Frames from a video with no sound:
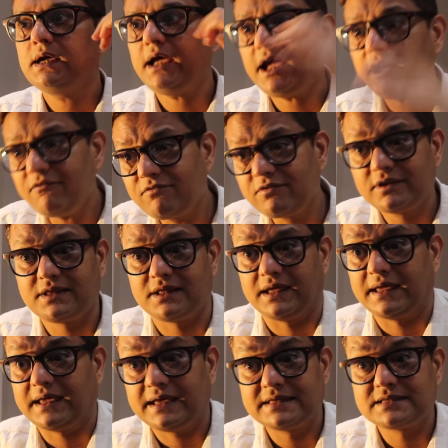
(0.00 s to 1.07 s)

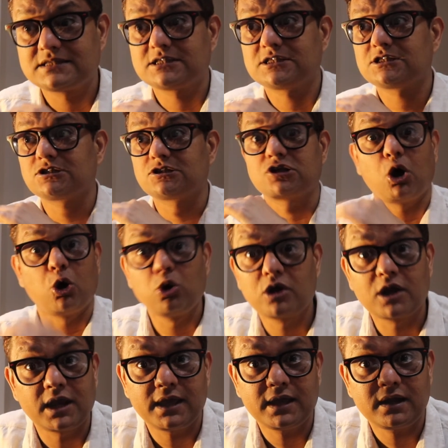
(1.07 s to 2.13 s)
Everything is so
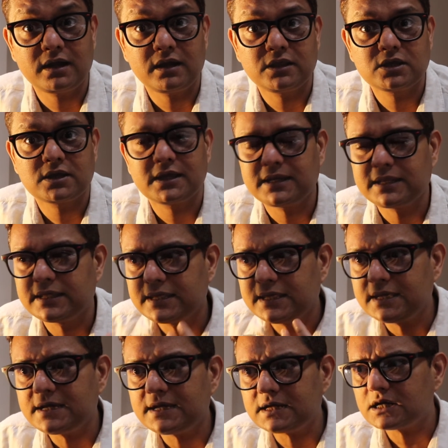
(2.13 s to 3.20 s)
clear, you can
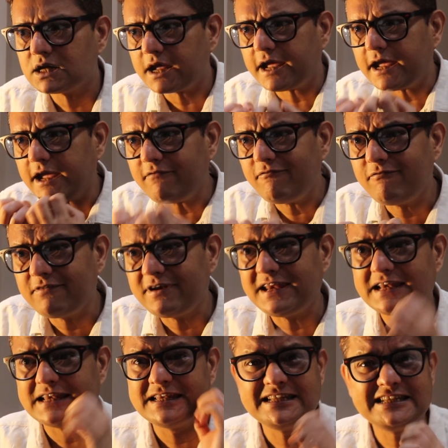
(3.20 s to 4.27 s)
hear every
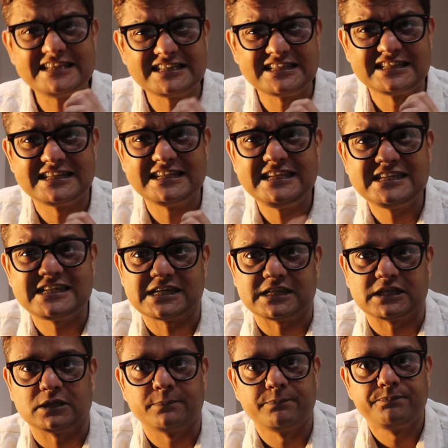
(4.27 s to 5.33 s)
little
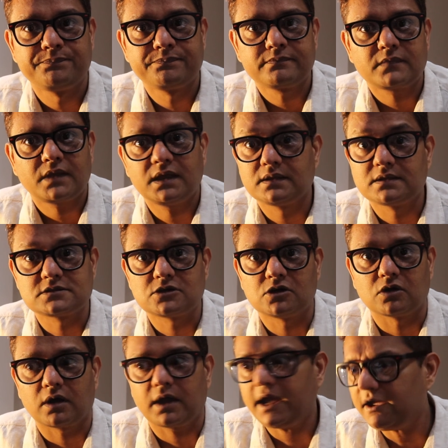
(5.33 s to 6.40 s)
detail in the
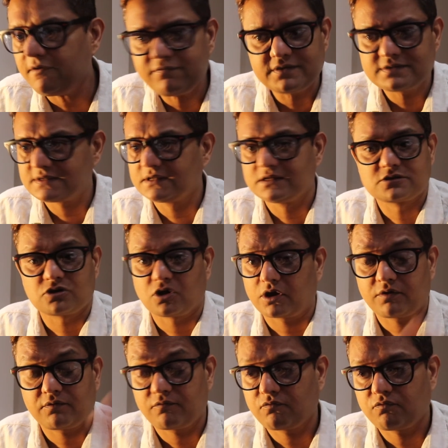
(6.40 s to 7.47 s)
song, every single
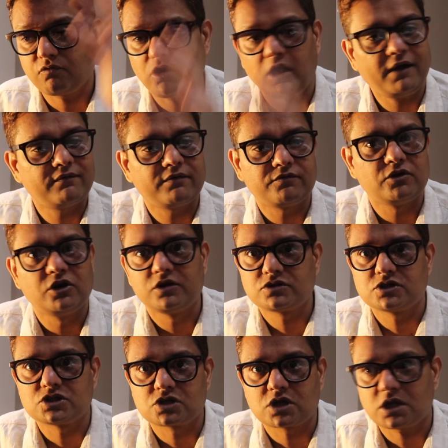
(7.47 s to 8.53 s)
song, whatever. If you
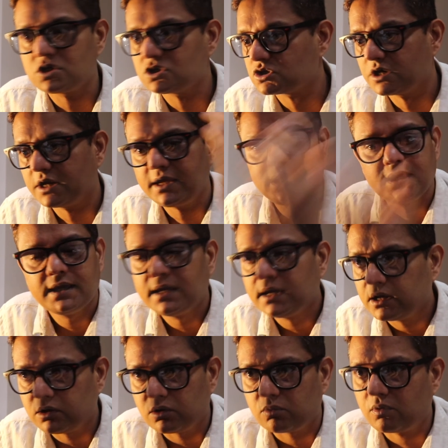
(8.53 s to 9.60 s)
listen to country,
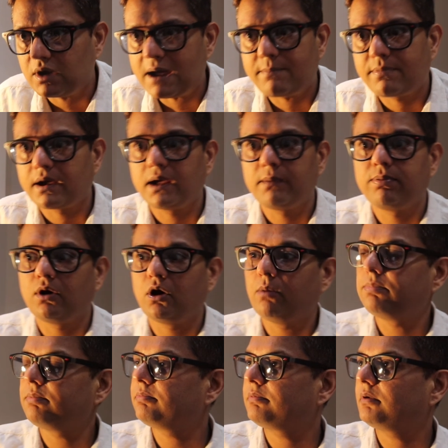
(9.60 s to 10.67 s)
rap,
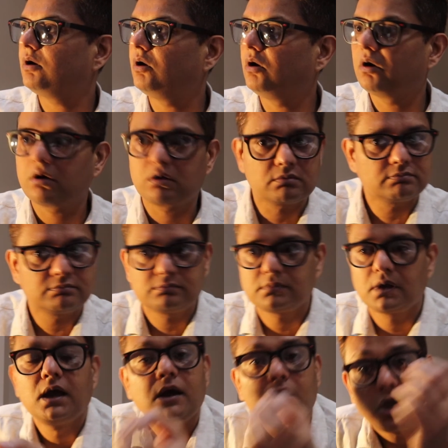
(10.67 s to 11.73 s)
hip-hop, or
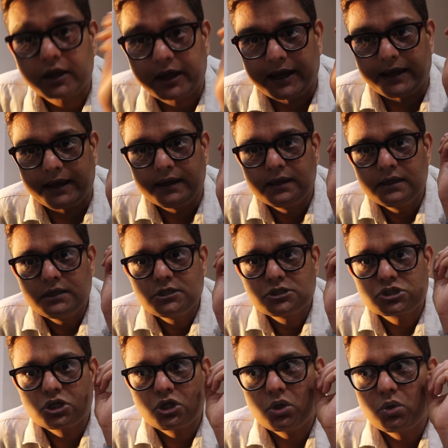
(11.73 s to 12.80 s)
okay,
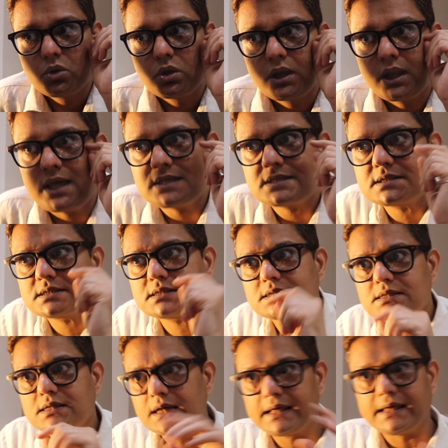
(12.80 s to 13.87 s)
so last
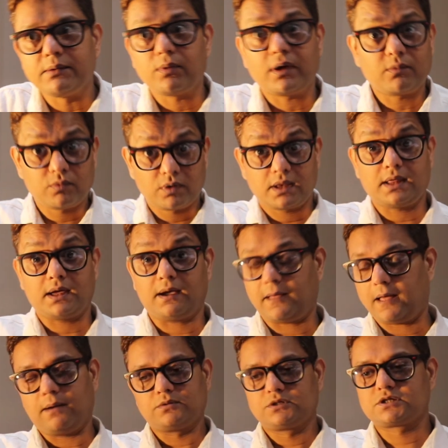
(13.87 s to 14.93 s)
when
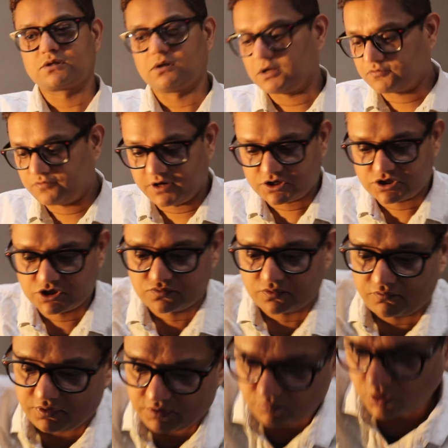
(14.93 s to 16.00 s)
I was just gonna finish this one
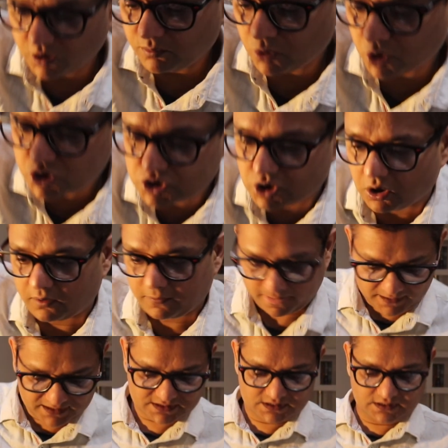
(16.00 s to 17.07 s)
with one more song.
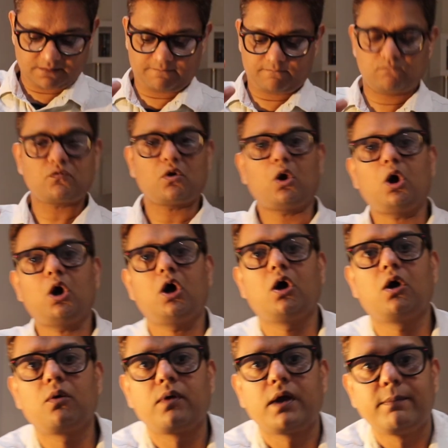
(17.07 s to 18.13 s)
That's a
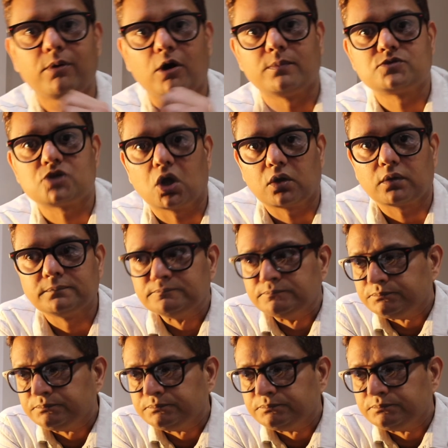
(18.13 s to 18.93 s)
hip hop song.